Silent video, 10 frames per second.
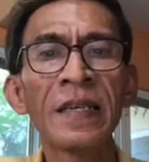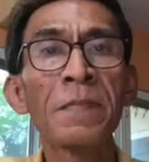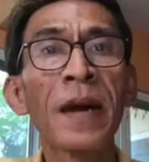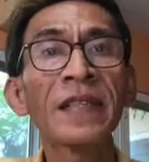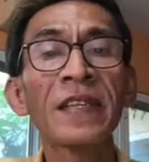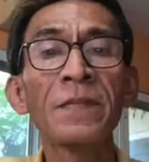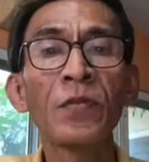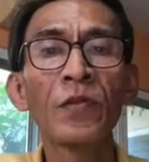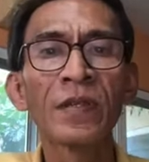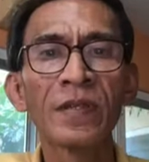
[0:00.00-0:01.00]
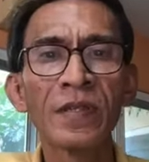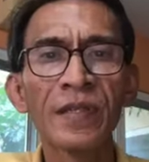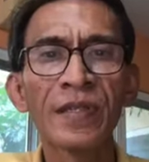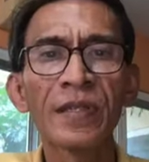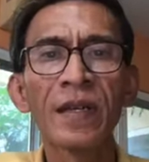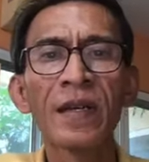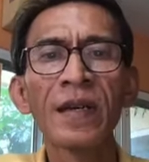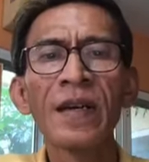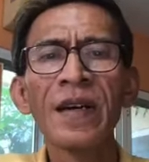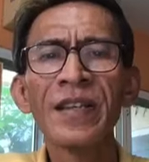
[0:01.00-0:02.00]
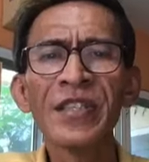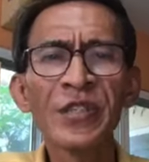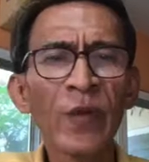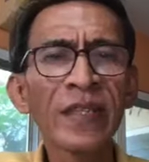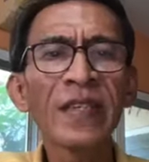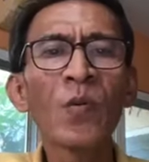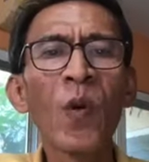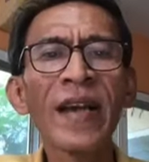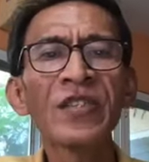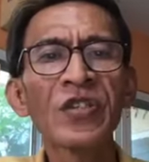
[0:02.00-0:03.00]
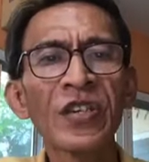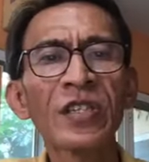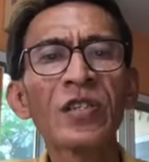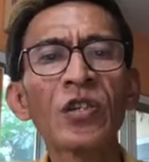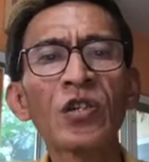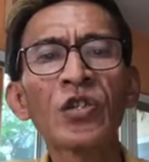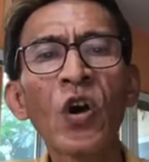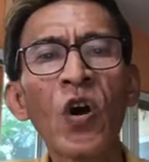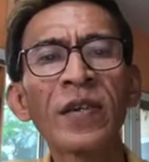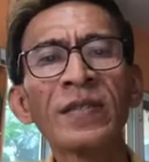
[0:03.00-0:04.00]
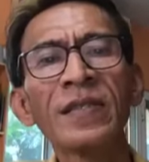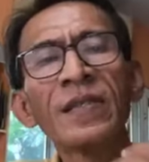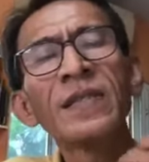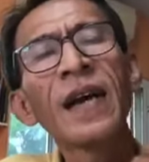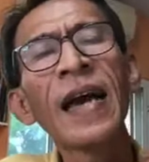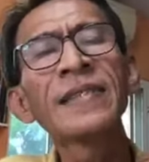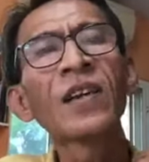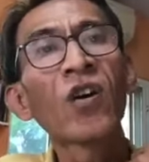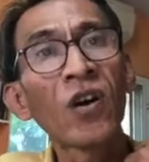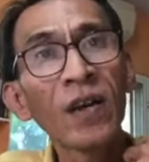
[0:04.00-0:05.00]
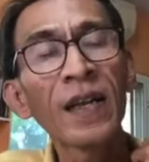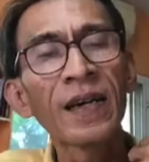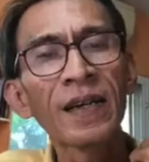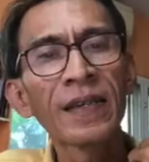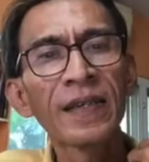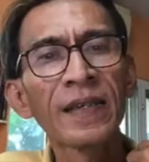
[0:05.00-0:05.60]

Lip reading: in muddy boots, sweaty white shirt torn at the collar,